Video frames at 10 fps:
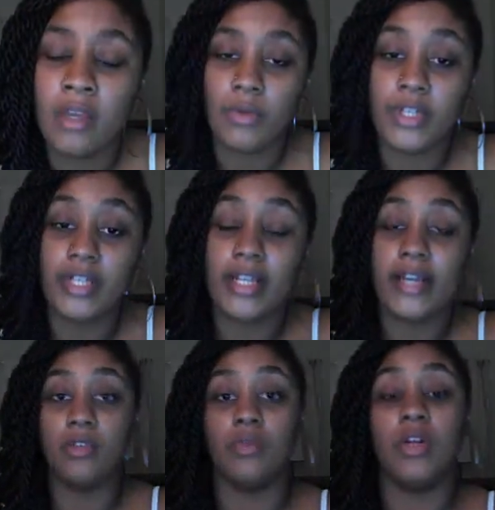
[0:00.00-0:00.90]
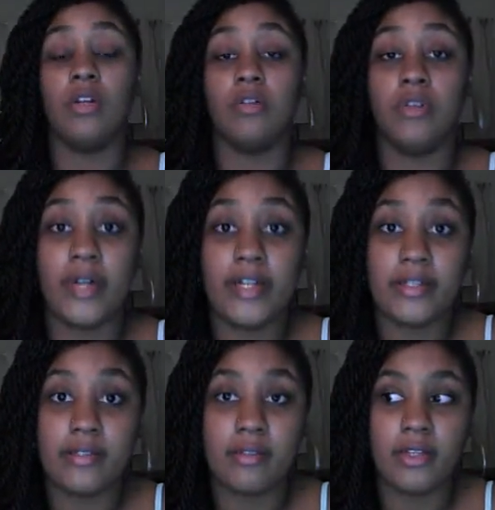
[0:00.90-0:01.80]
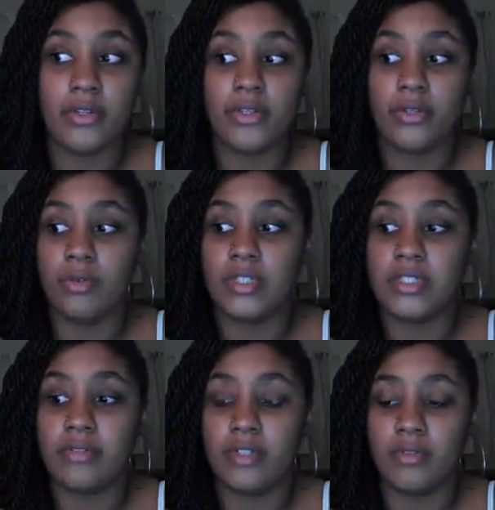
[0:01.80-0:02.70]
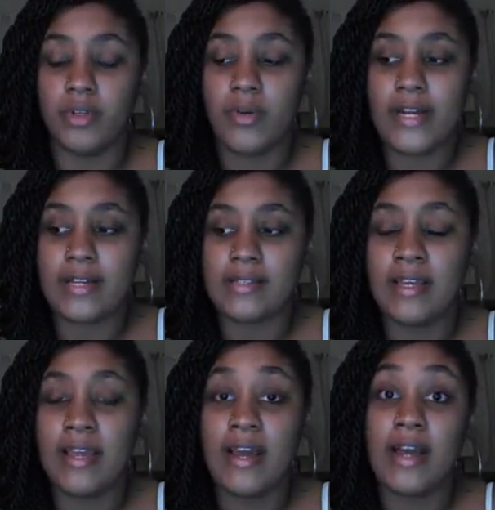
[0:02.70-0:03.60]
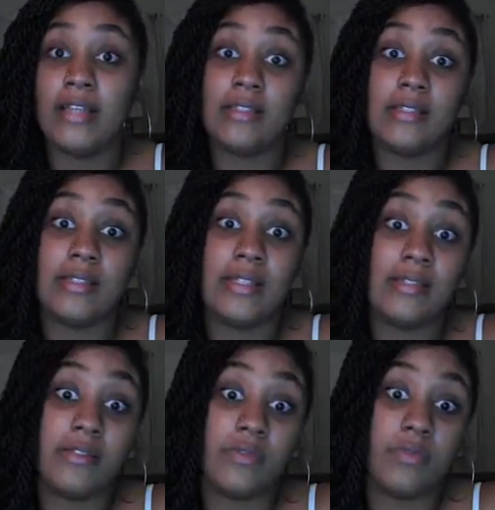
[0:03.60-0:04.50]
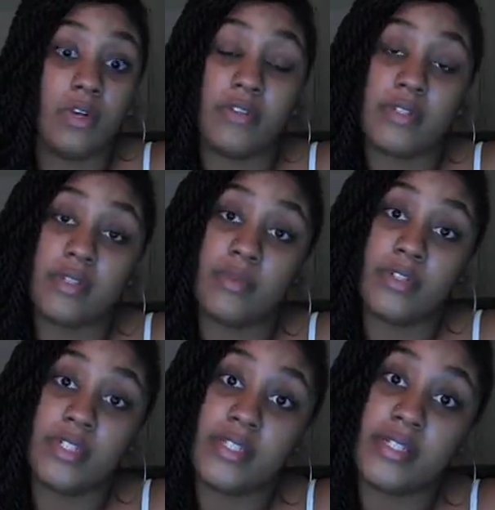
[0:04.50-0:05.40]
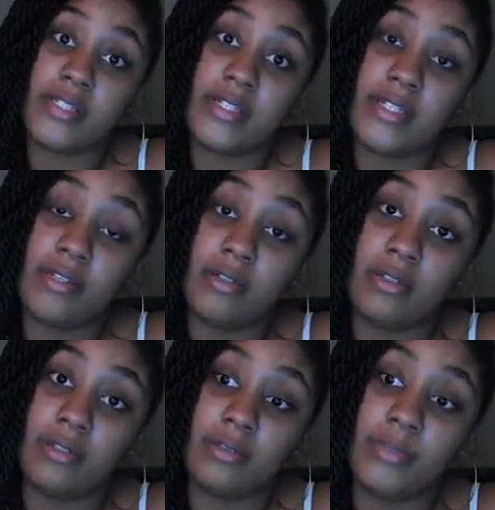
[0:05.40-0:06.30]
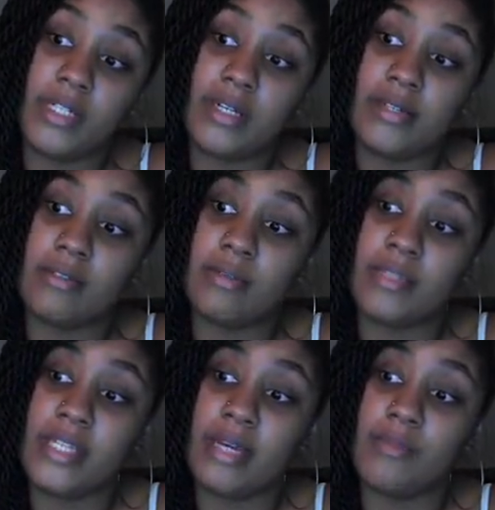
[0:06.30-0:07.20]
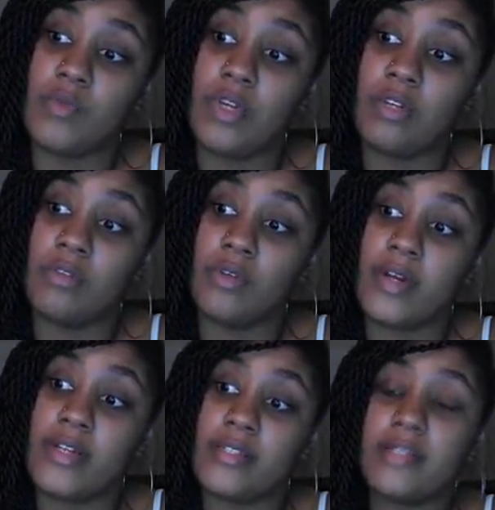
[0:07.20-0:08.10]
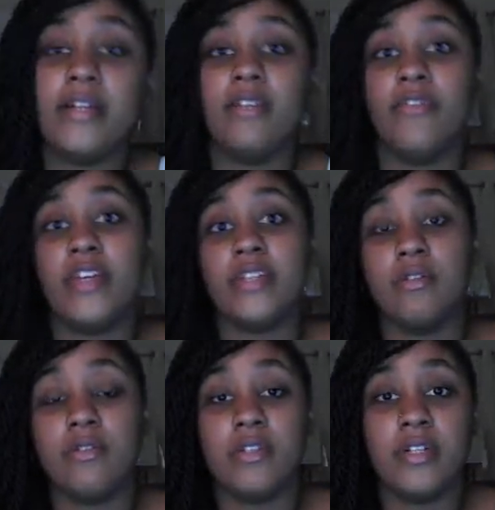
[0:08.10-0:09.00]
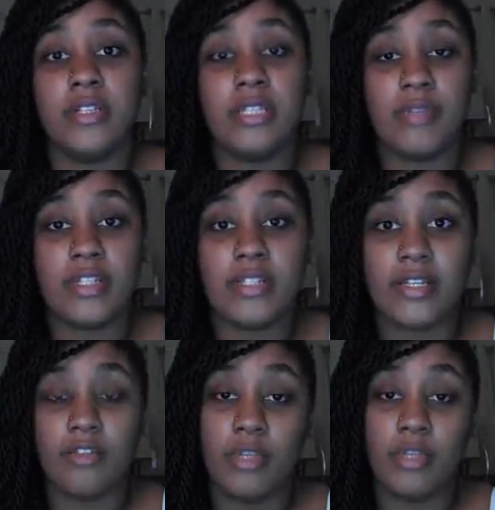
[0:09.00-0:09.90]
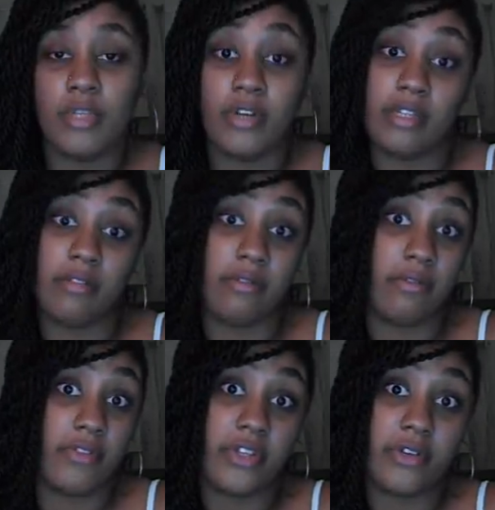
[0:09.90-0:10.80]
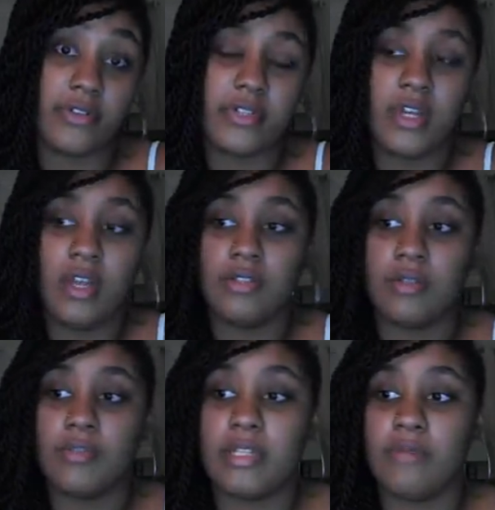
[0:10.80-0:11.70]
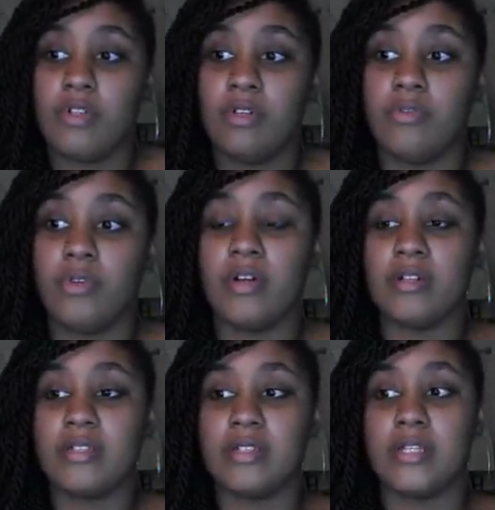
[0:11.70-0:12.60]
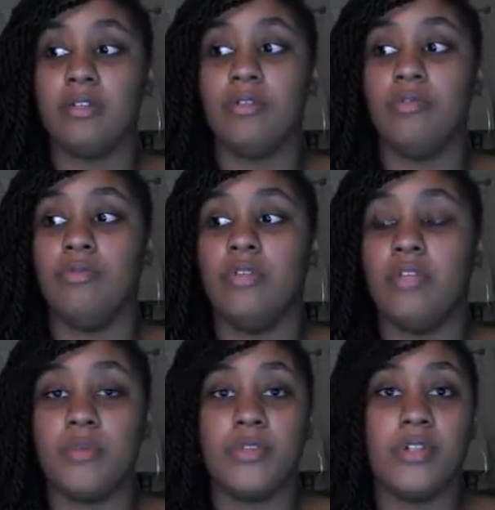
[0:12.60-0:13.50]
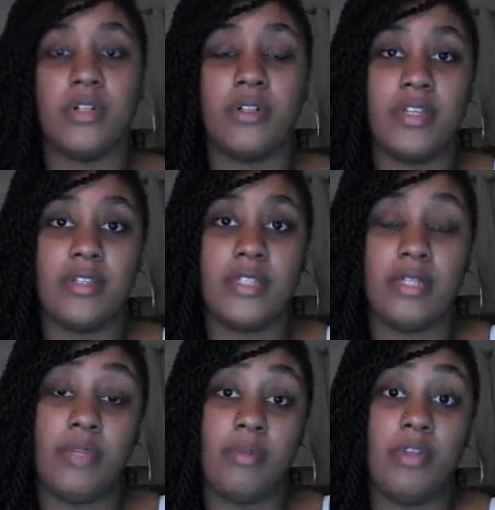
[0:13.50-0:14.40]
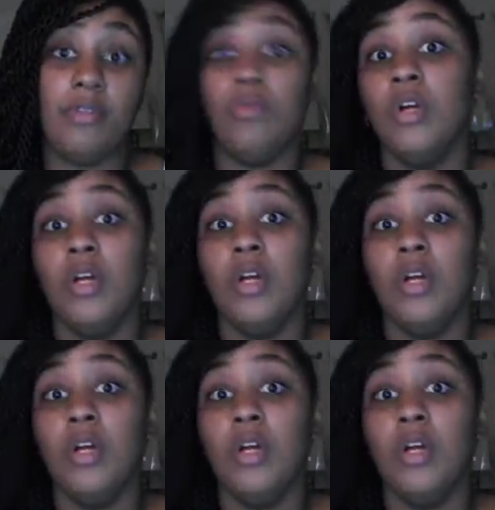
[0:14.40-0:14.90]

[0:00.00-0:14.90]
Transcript: where they're like, do what love requires. You know, you do whatever love requires, and it's obviously much easier said than done, because sometimes what love requires is that you face down certain demons that you've been avoiding for years. Sometimes what love requires is that you give up certain things that maybe you